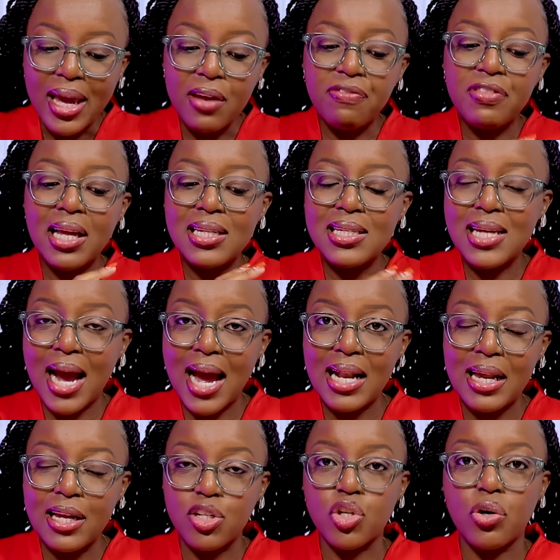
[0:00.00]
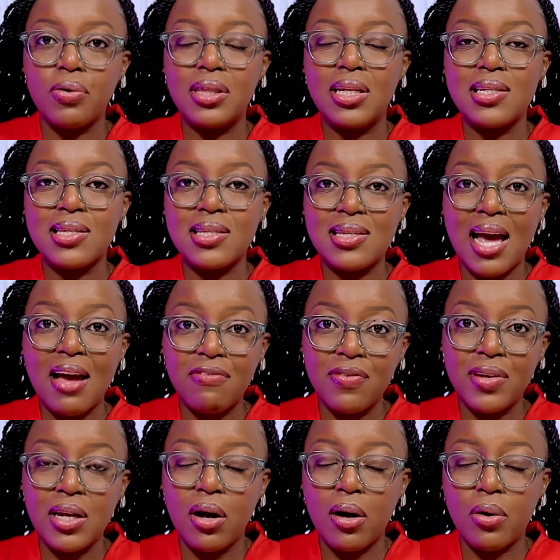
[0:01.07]
if the talent or the
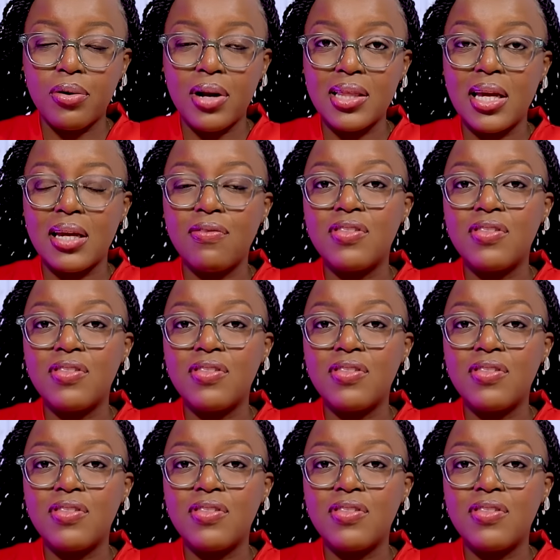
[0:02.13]
savvy, or rather,